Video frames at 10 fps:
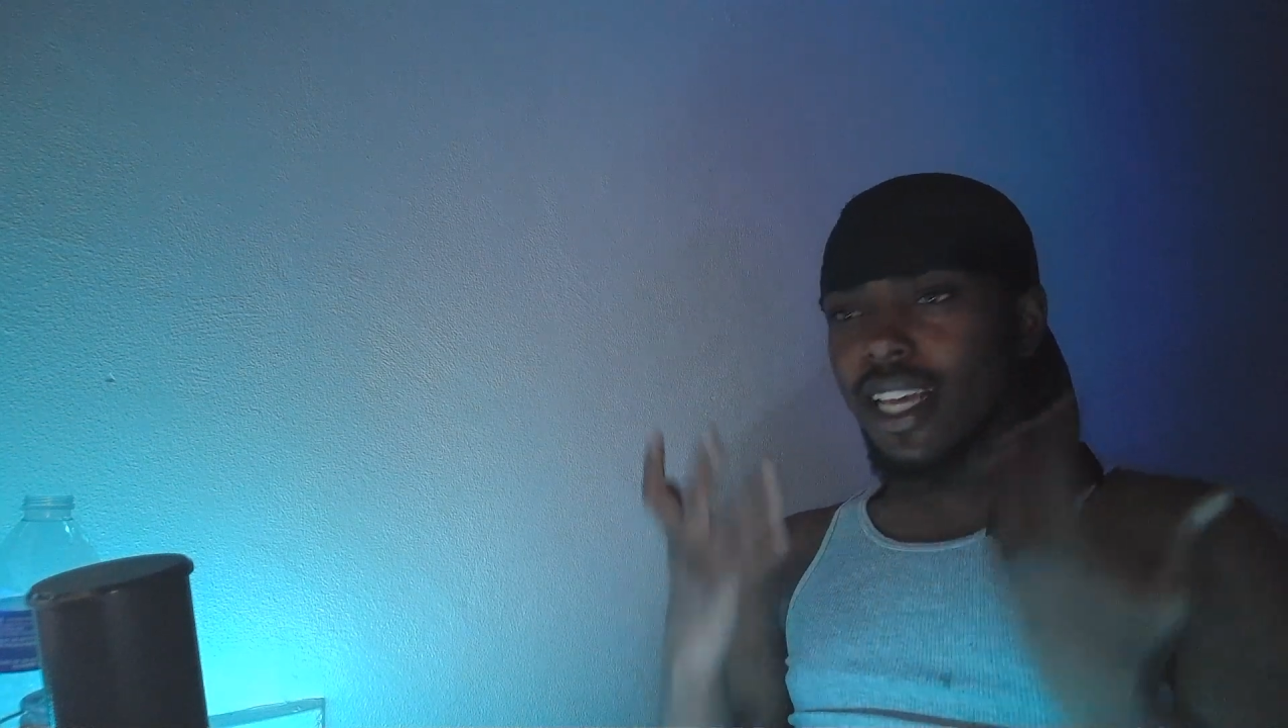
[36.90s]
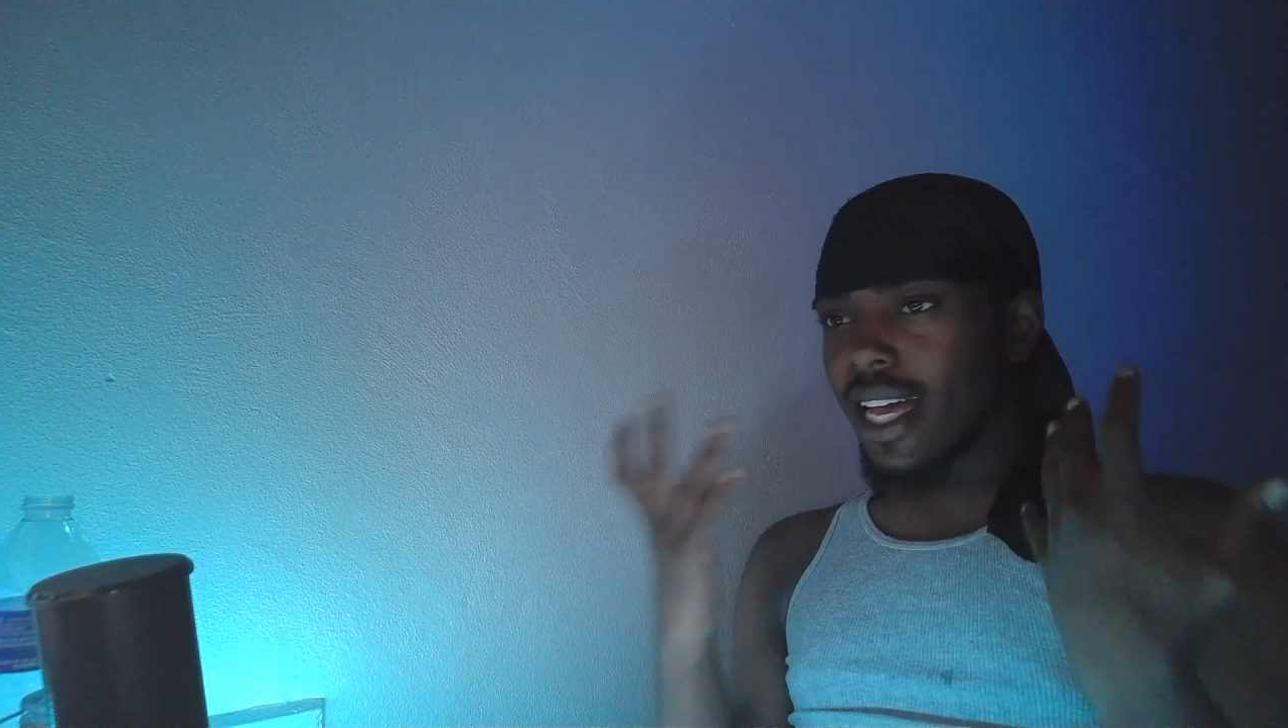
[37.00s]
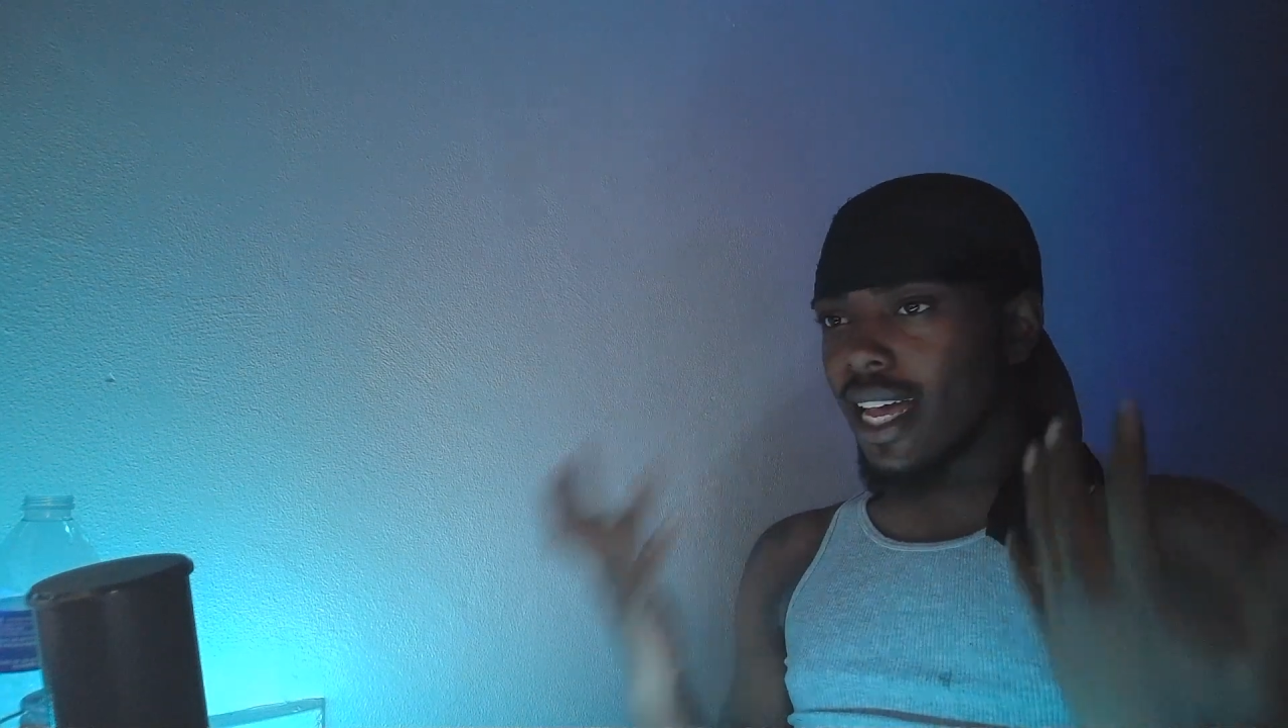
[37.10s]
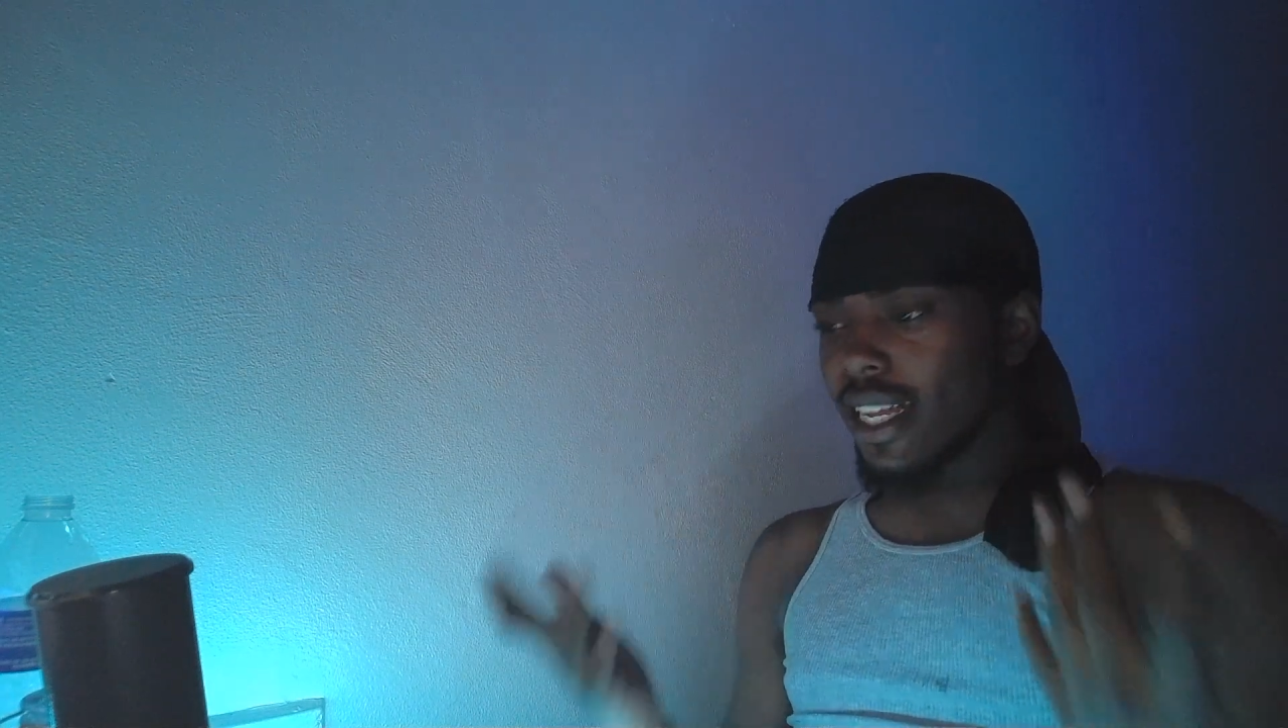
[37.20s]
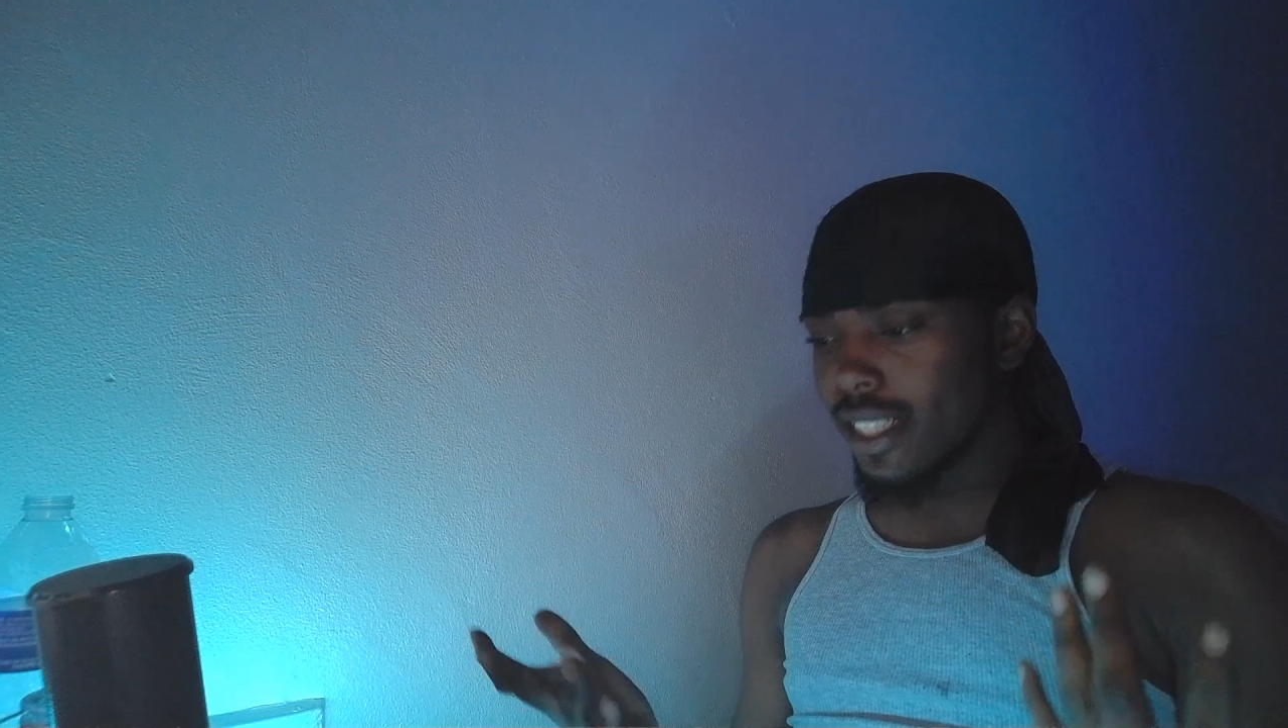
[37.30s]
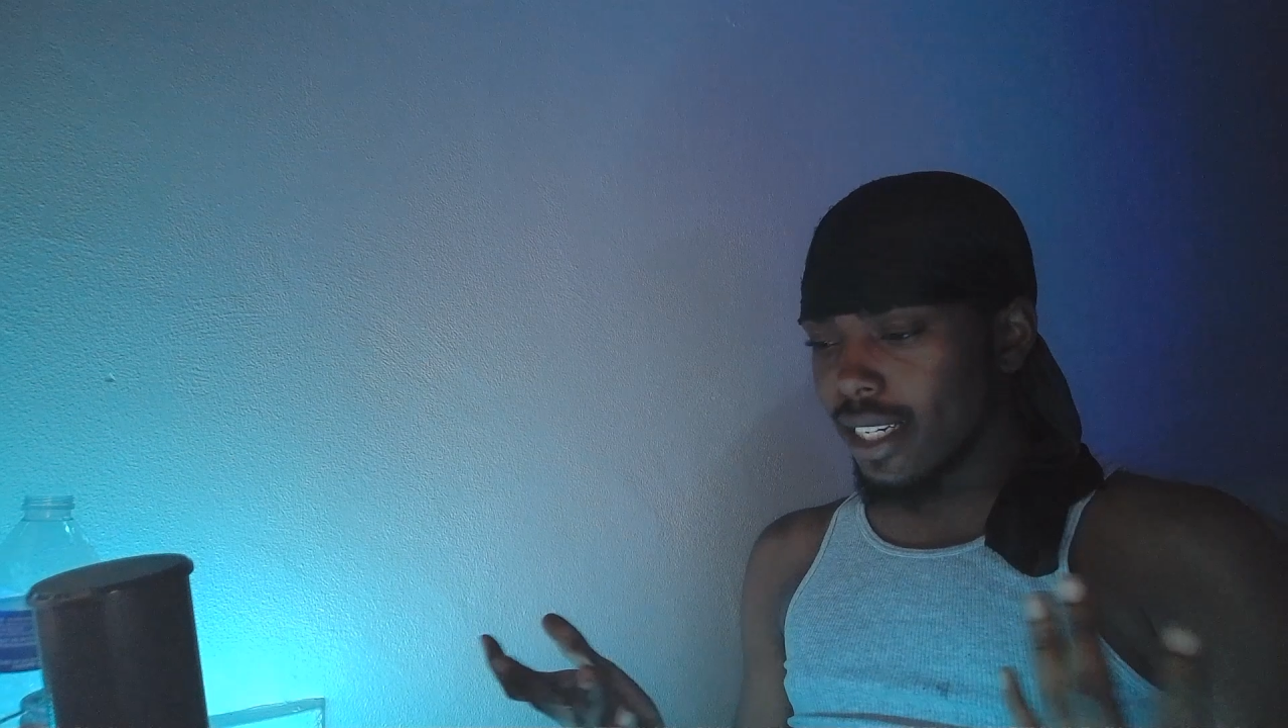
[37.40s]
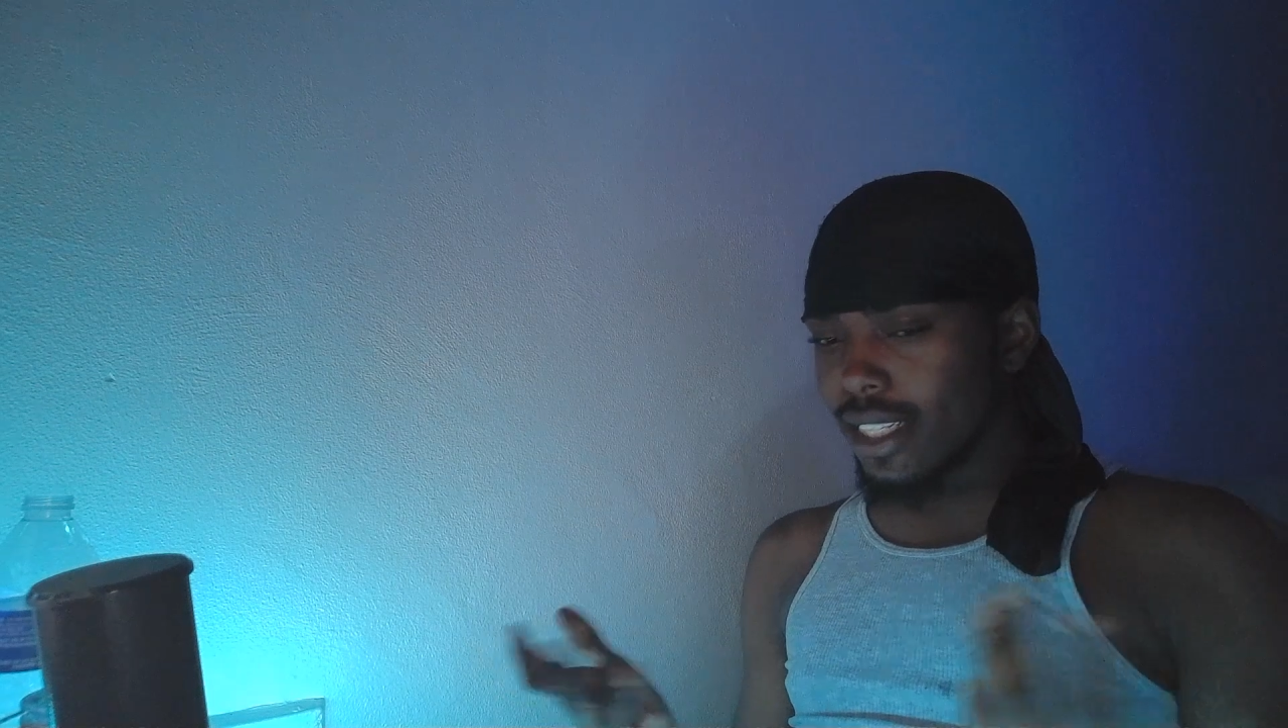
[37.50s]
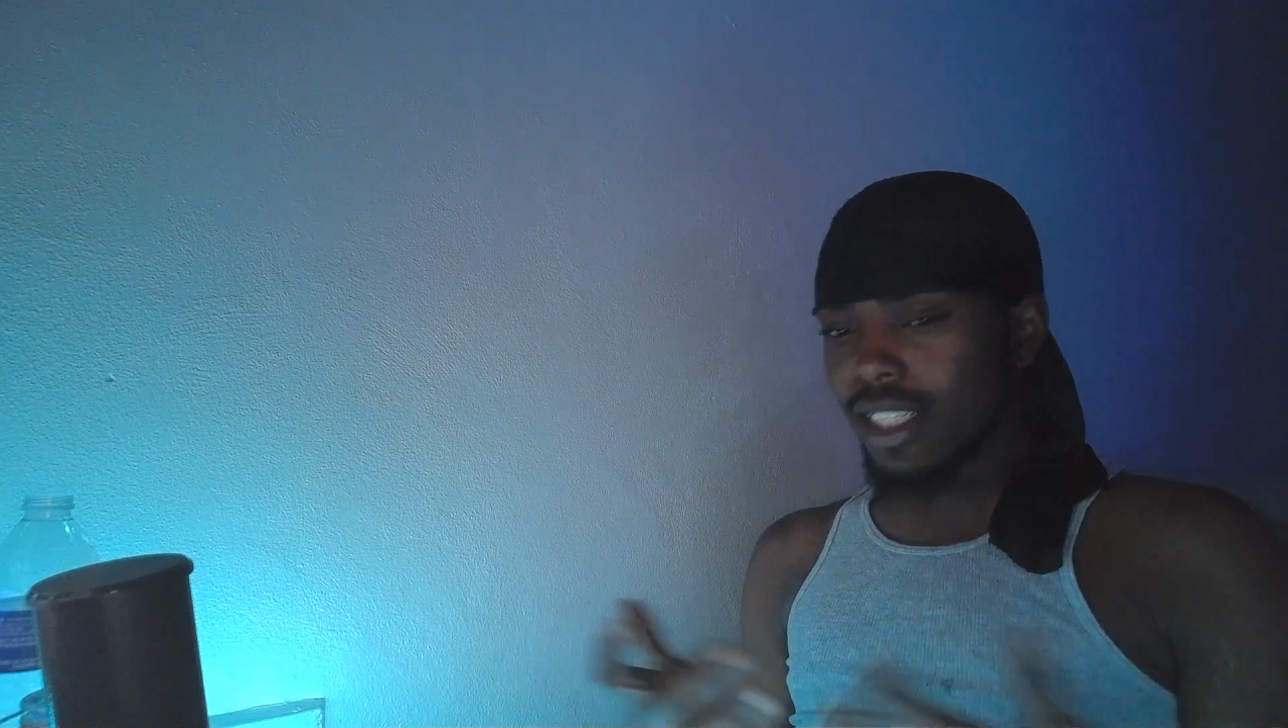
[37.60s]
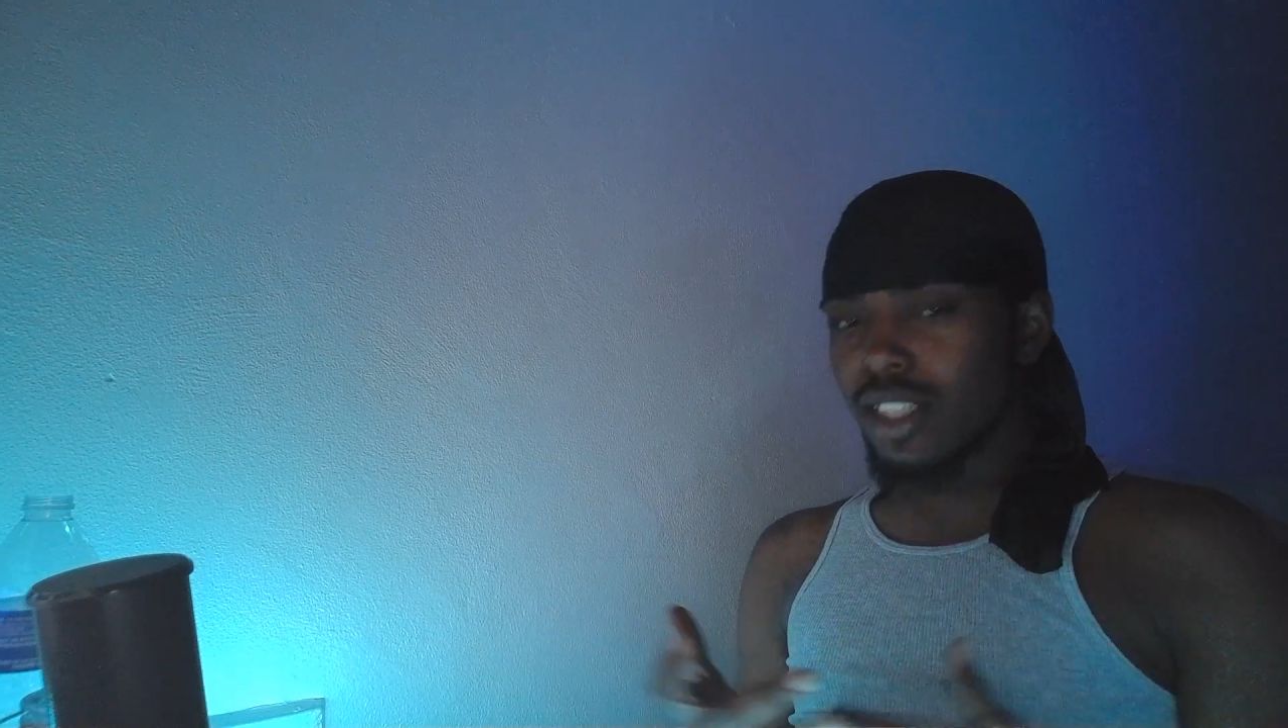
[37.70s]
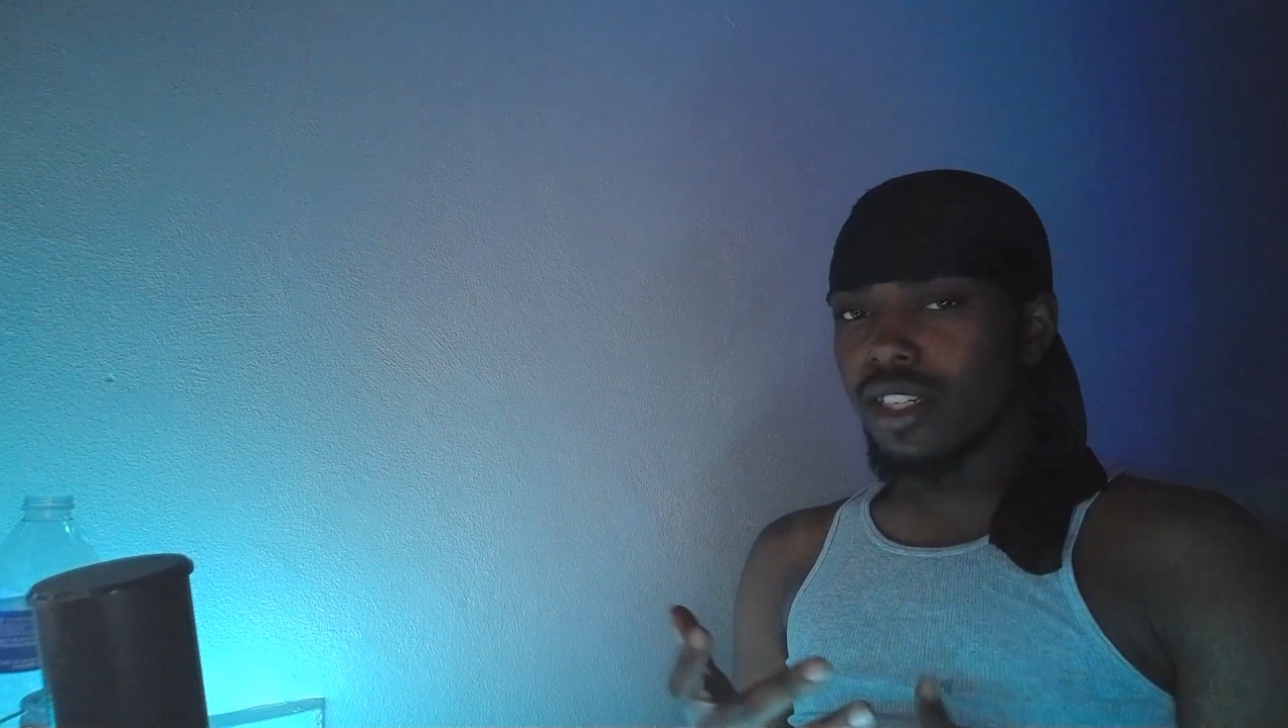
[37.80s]
I had to
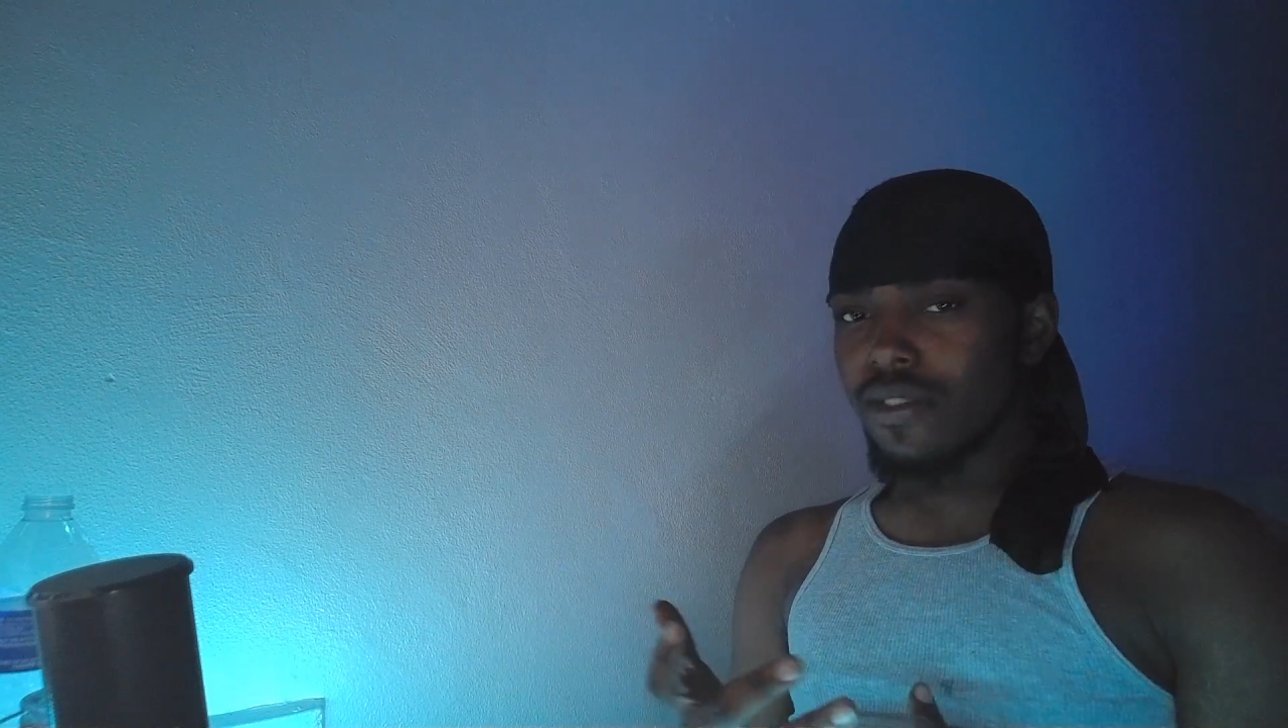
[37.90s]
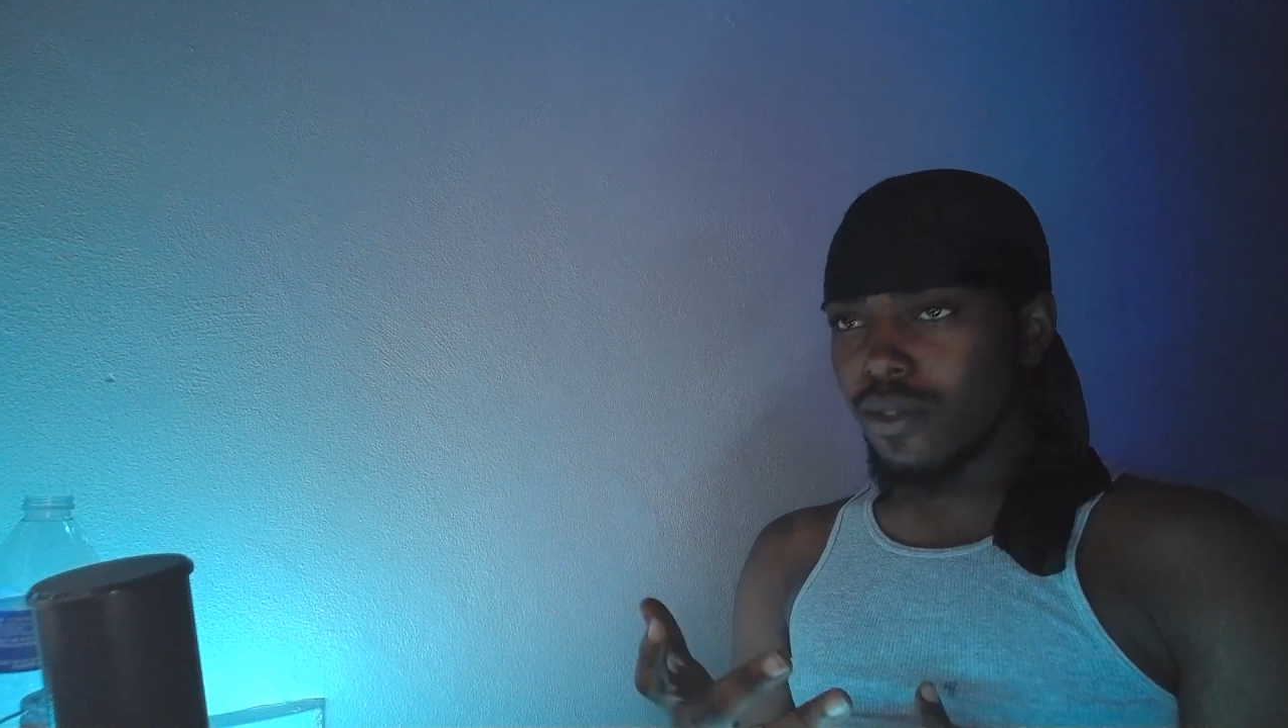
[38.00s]
listen to the